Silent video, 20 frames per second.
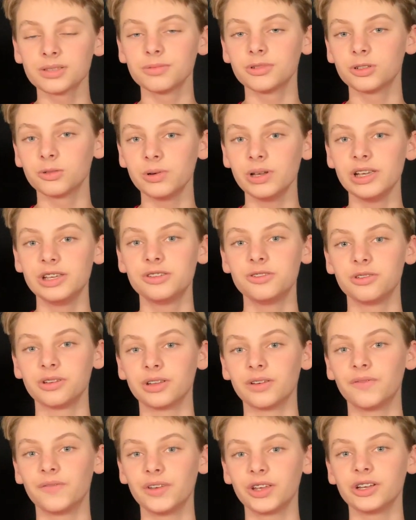tweaks, you can
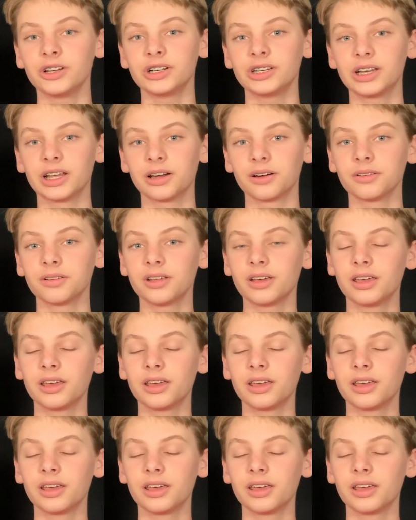figure it out,